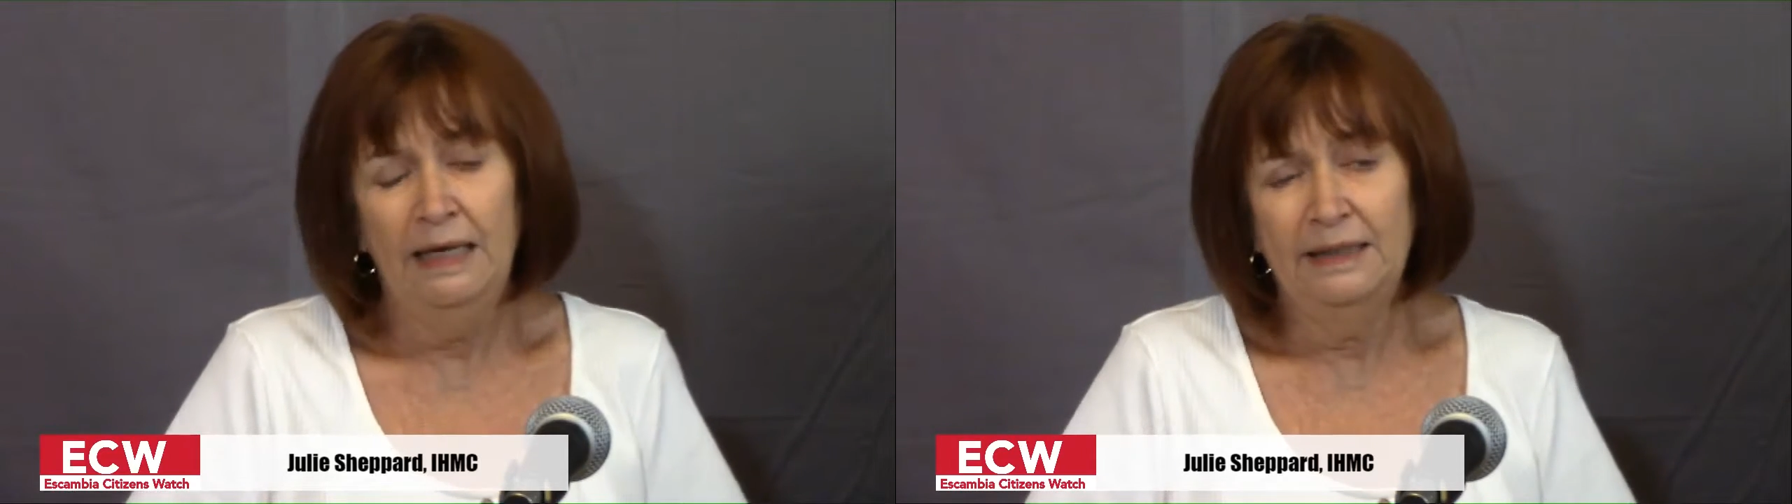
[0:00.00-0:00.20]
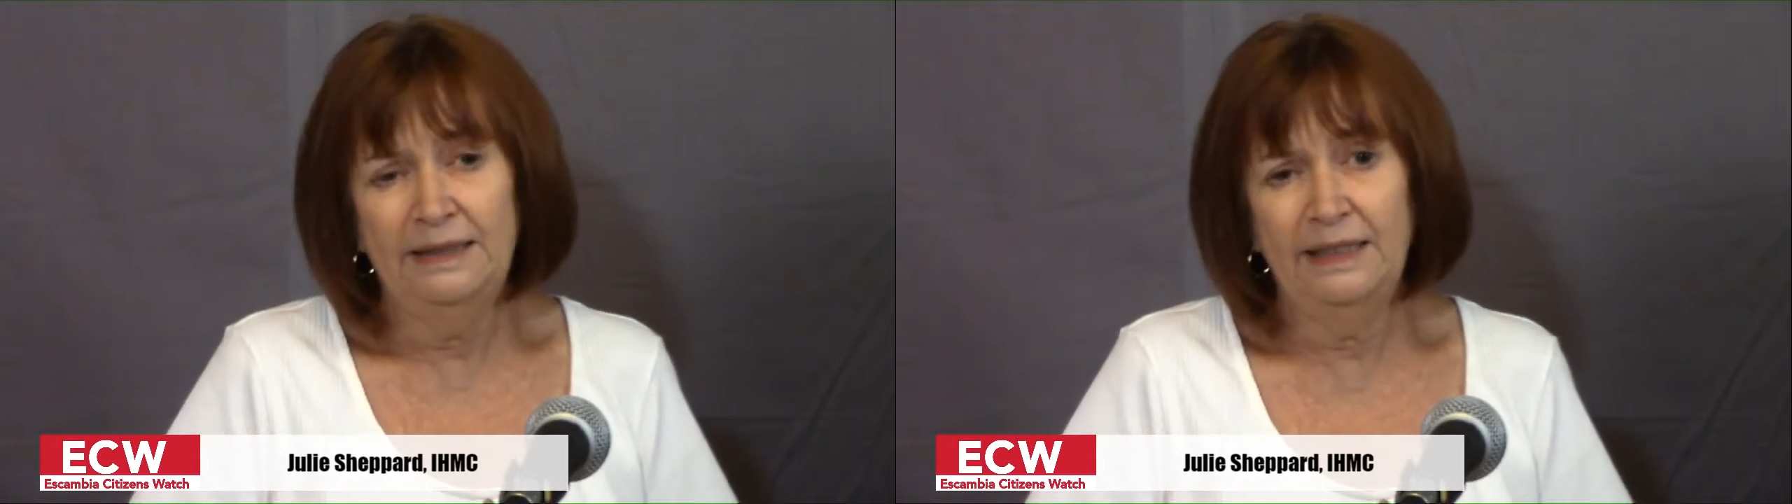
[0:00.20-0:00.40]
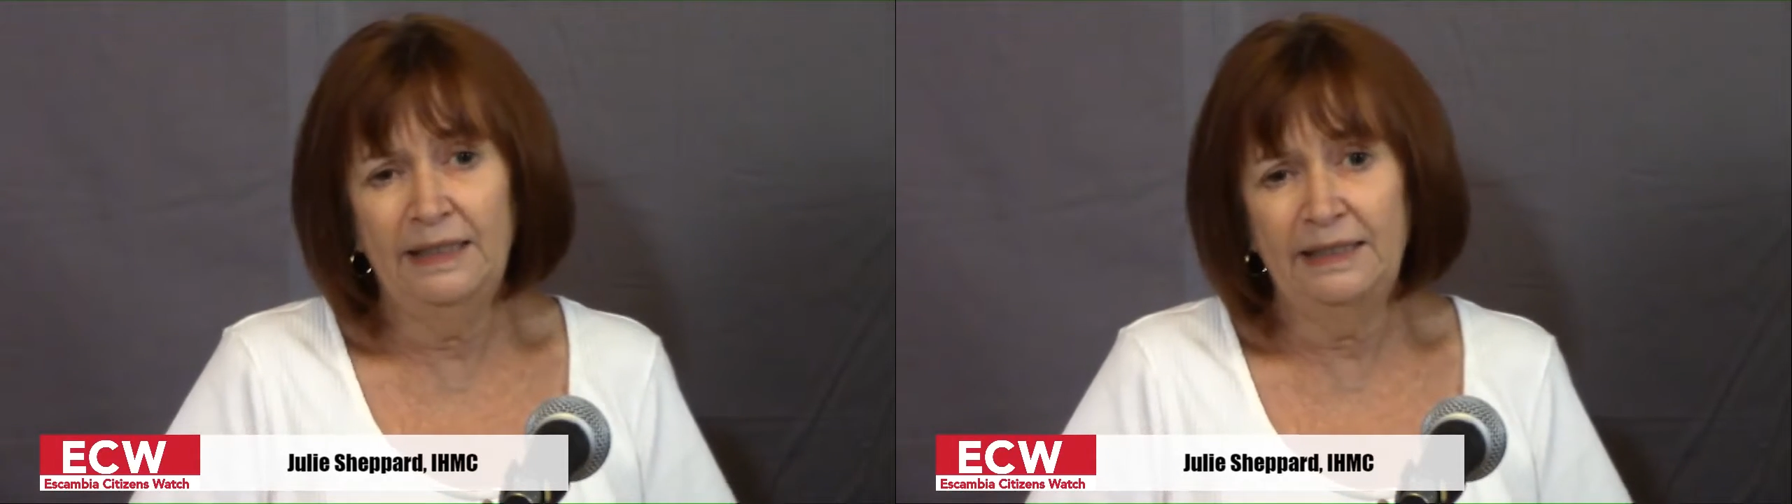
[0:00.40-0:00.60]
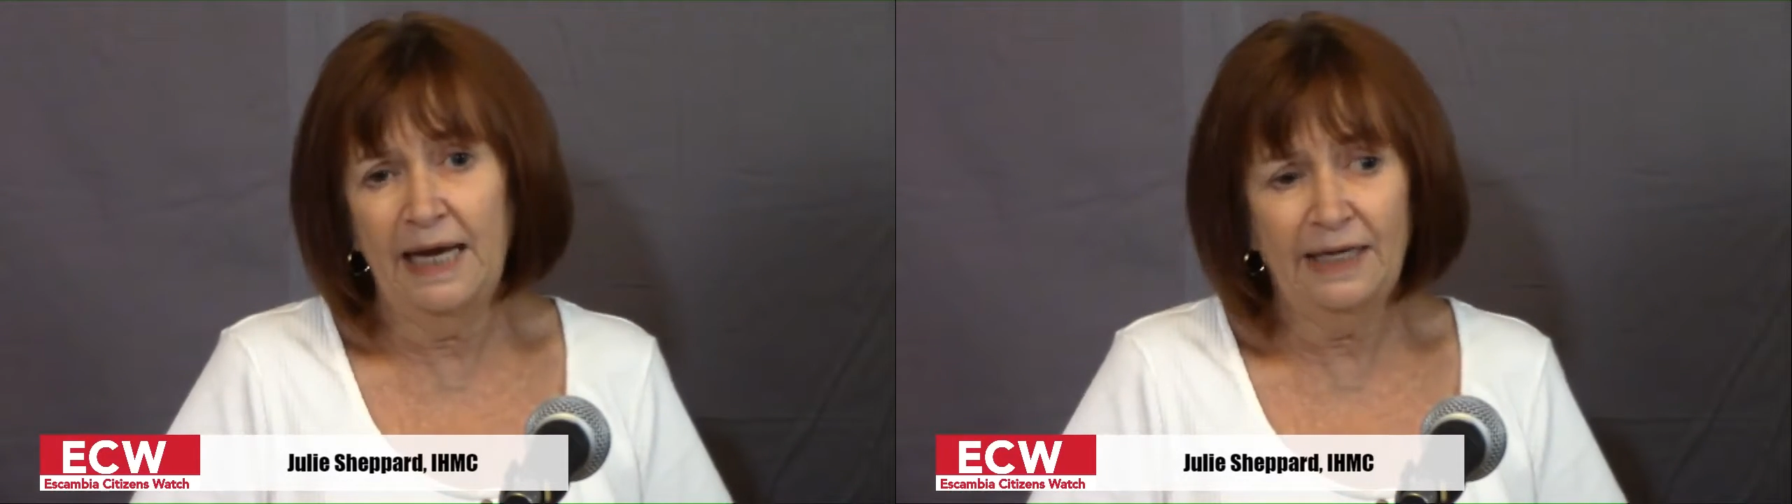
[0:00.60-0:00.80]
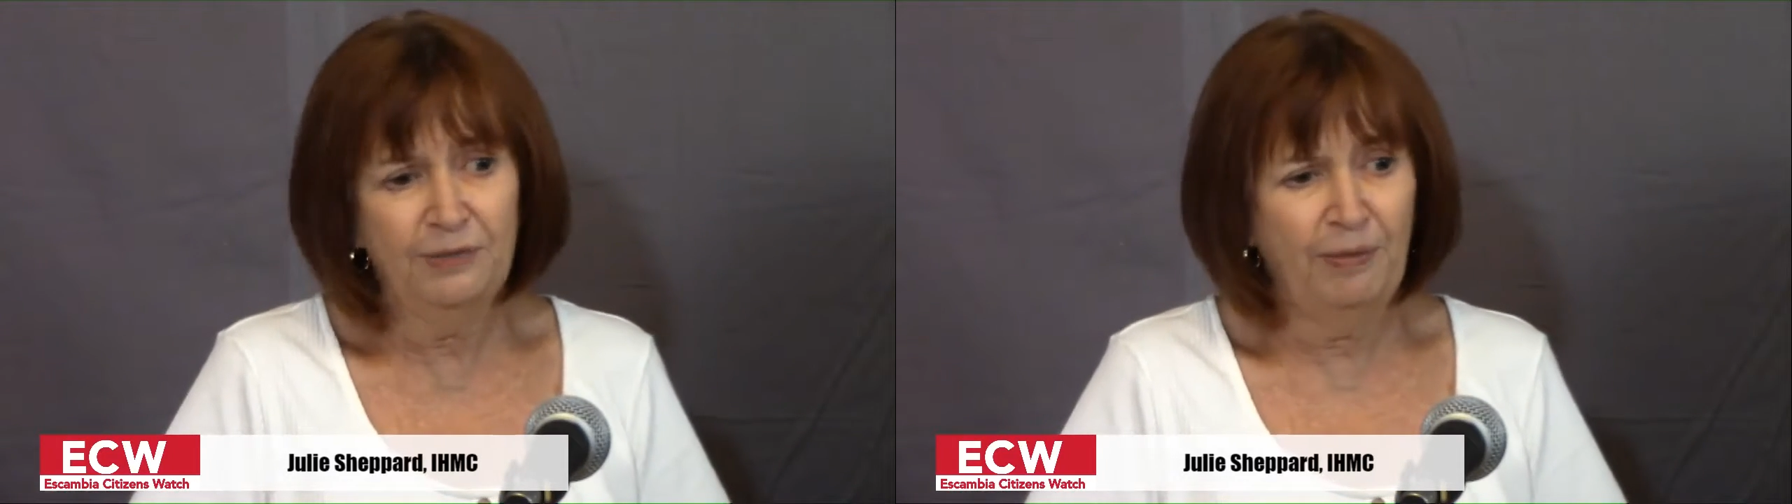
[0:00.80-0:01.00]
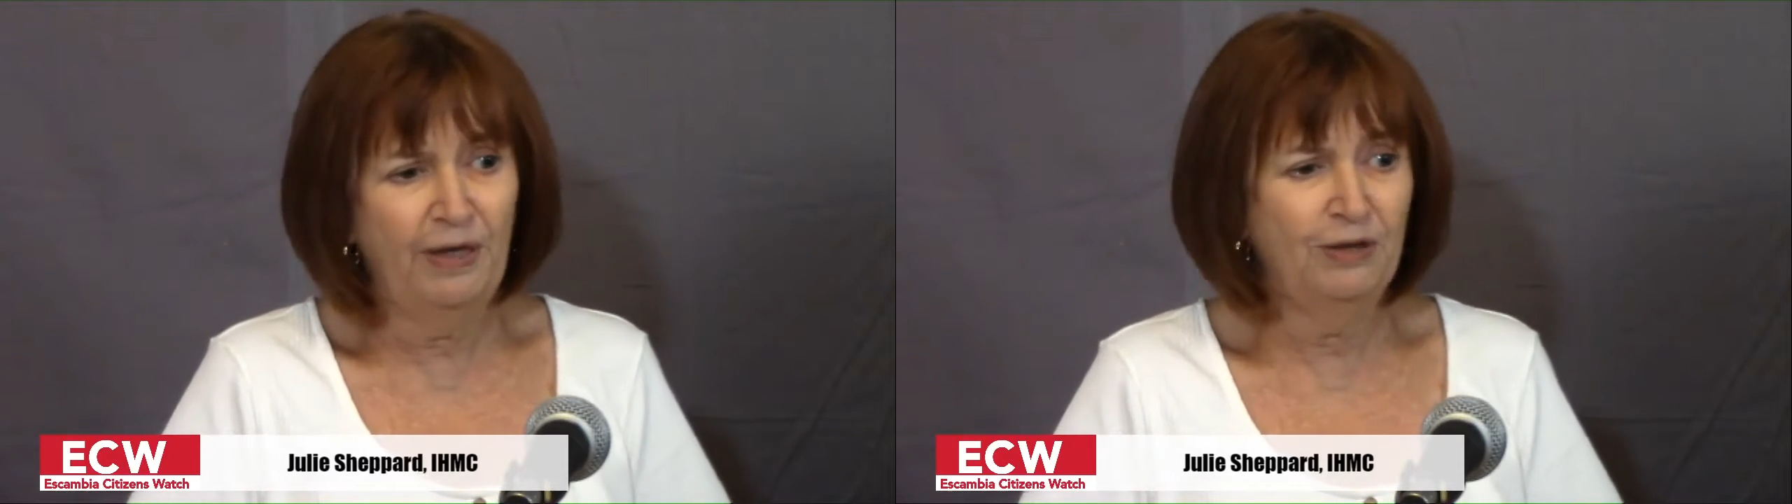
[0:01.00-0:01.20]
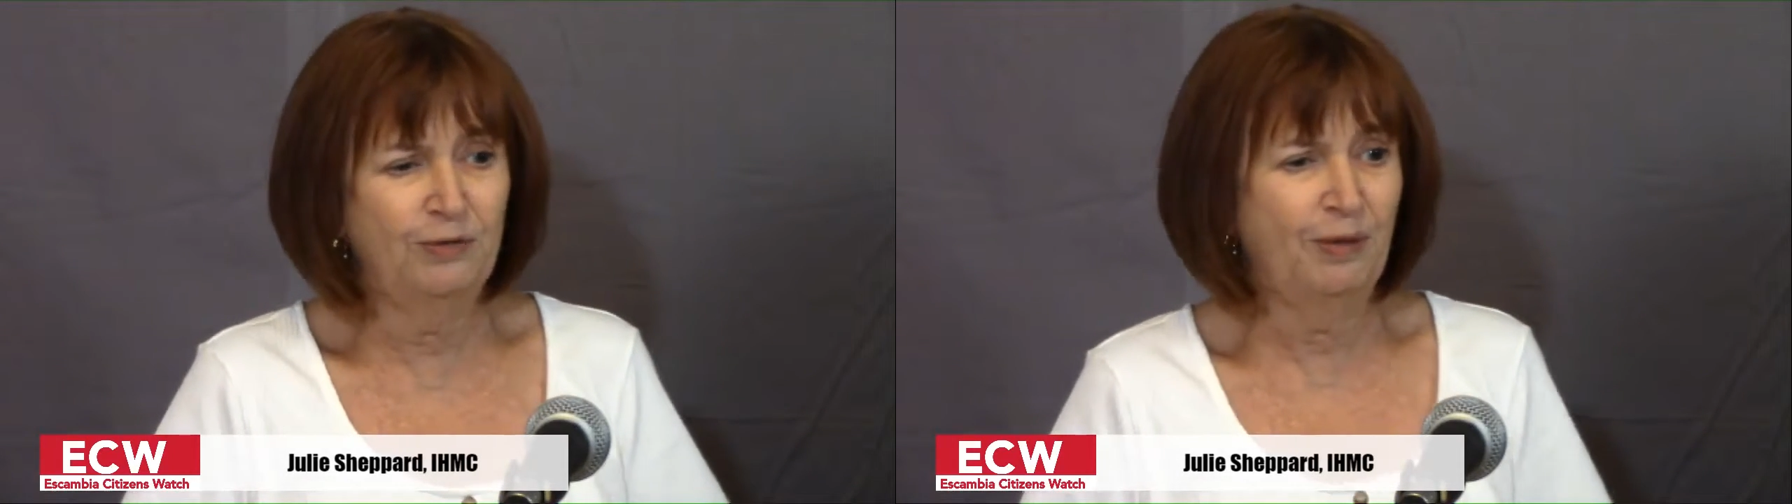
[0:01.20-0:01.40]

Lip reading: city taxpayers,